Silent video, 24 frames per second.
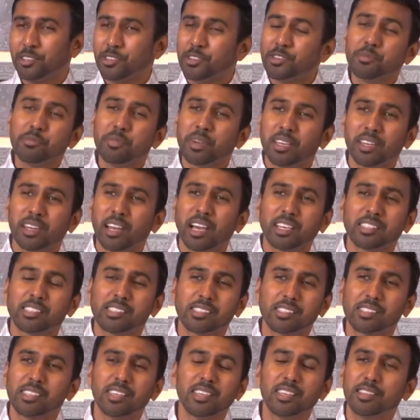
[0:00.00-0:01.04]
You may not
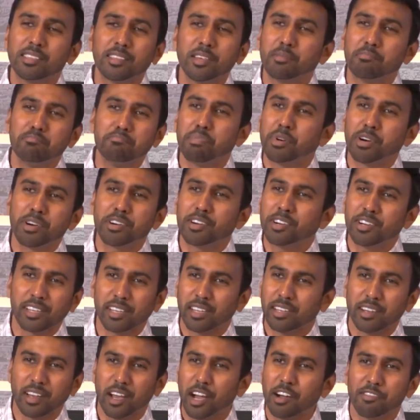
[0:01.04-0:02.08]
see the
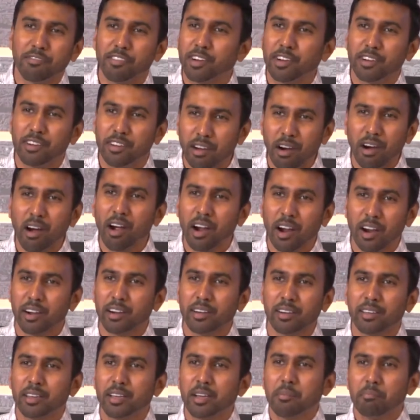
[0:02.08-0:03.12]
burden of a
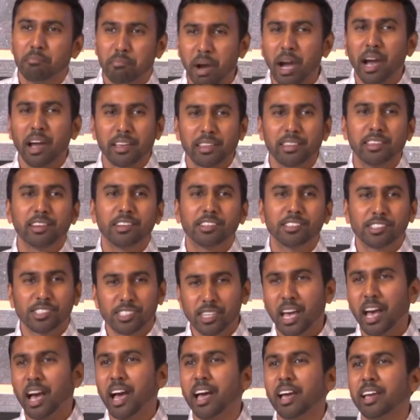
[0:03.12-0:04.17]
guard by their
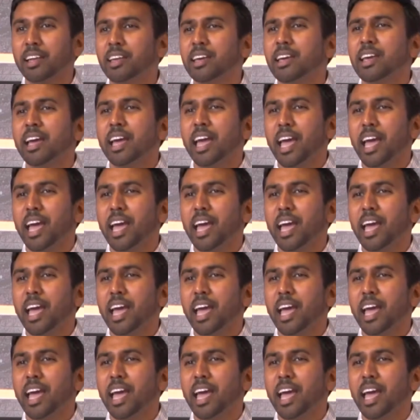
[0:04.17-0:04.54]
side